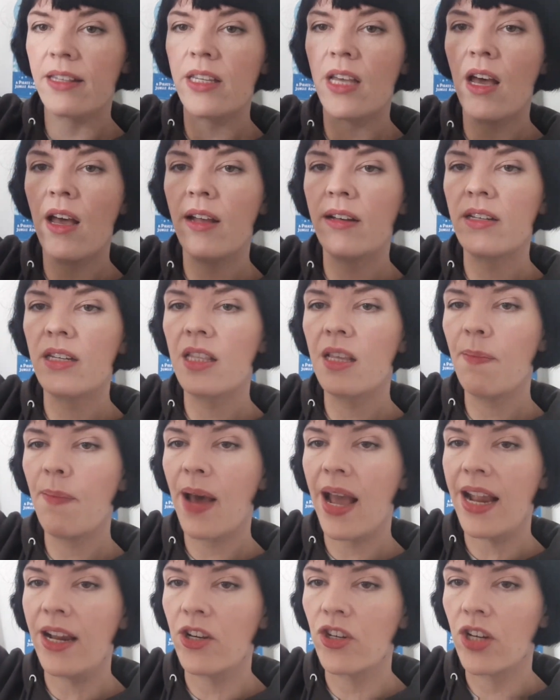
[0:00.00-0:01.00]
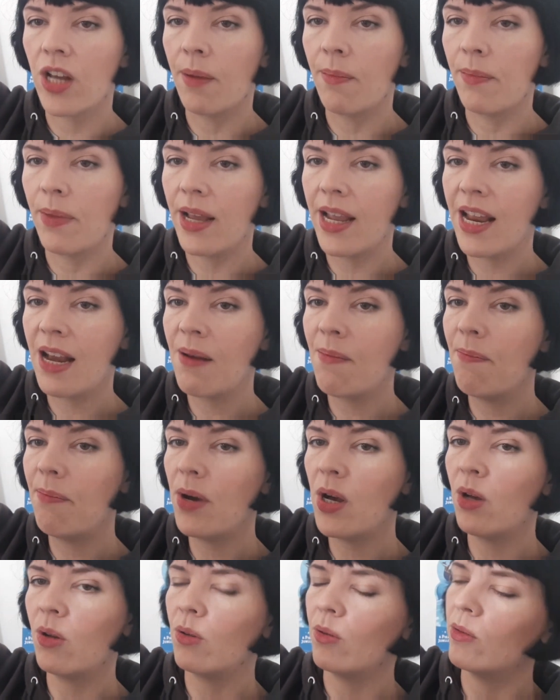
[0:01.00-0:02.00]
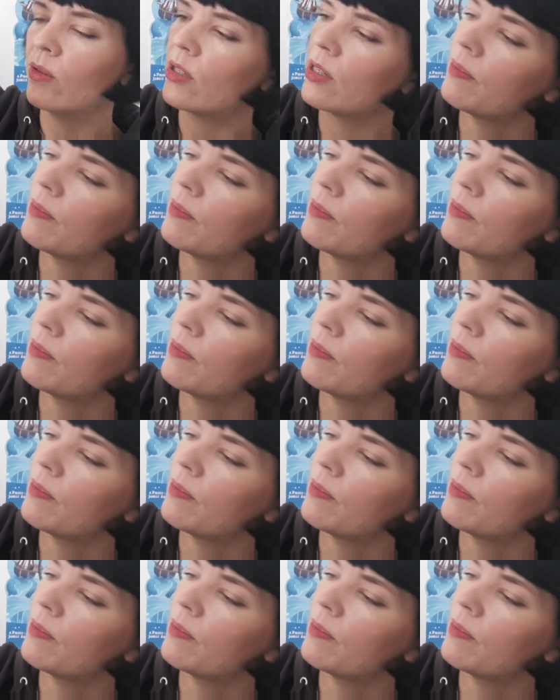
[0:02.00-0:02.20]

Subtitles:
turn to the page number in bold.